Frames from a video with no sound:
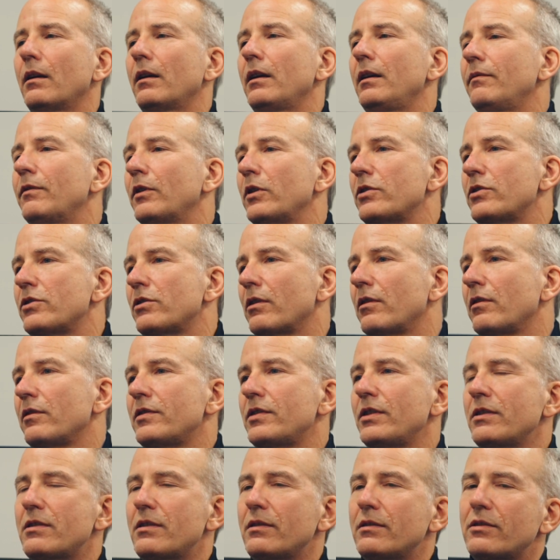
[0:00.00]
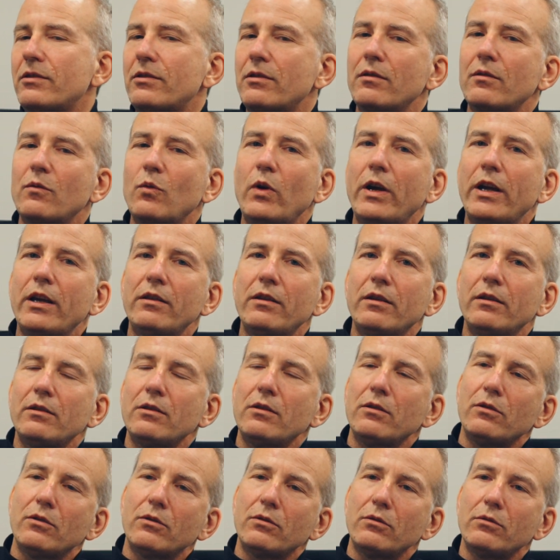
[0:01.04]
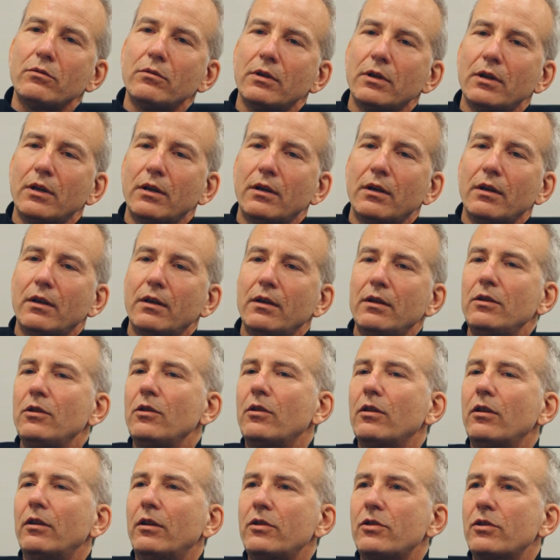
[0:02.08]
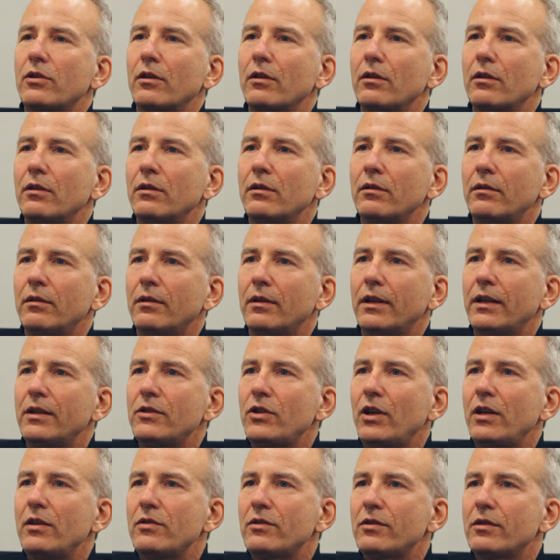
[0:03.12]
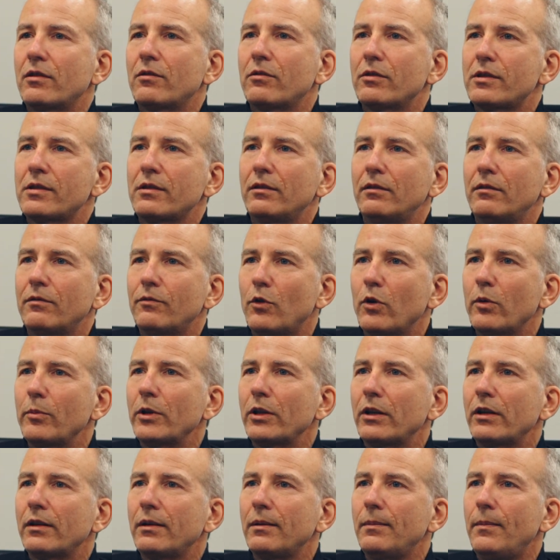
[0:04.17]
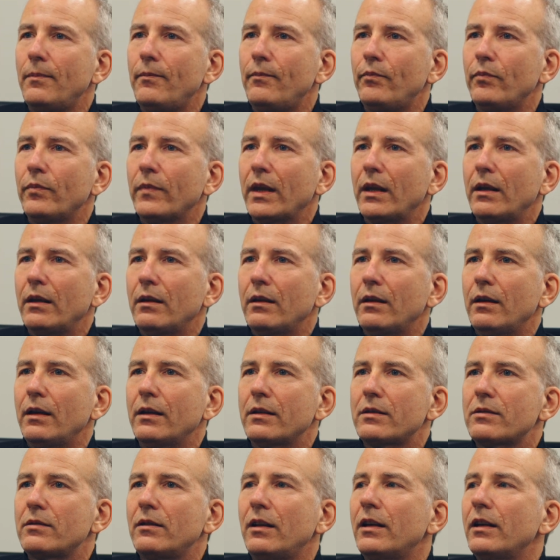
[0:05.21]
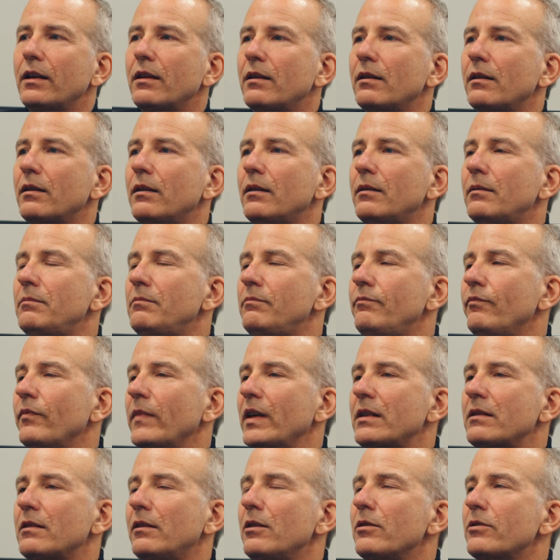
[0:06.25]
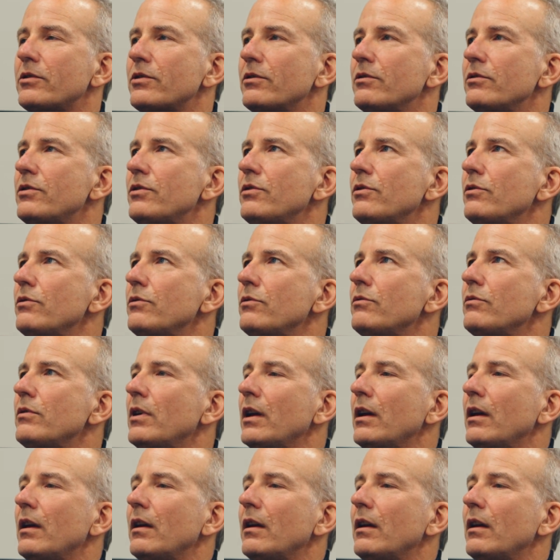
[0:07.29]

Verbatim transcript: Invert sugar is just a certain way that you you cook sugar. It changes the crystalline formula. It's like um, it's closer to